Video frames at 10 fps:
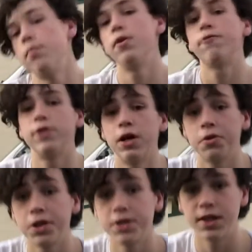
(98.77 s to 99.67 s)
but for now we're
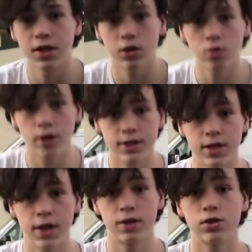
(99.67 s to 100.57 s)
going to stick on the right
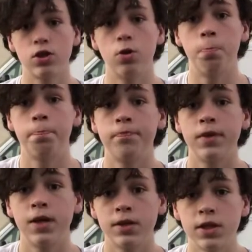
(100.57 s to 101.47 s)
side. So
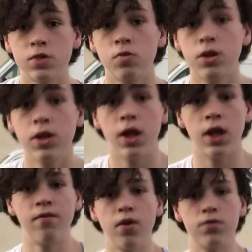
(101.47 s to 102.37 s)
this one
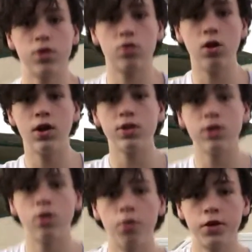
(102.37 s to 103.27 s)
involves a cross
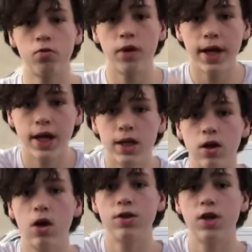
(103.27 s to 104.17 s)
with your right hand
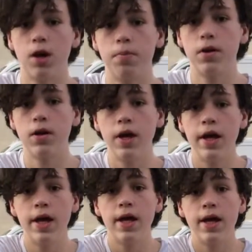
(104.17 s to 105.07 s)
on top.
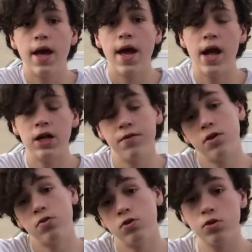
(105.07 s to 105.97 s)
And if
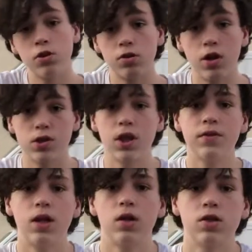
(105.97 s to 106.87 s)
you do your cross with left
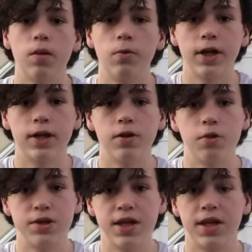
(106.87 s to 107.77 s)
hand on top, we'll get there 1
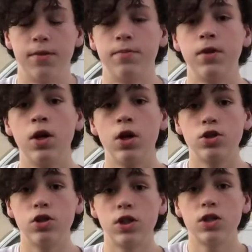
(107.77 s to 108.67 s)
second.
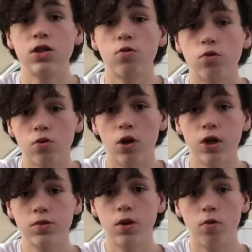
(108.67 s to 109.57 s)
So this is a cross
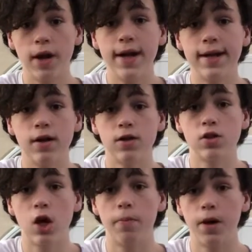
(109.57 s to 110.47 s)
with your right hand on
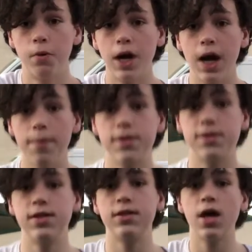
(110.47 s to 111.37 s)
top. And what happens is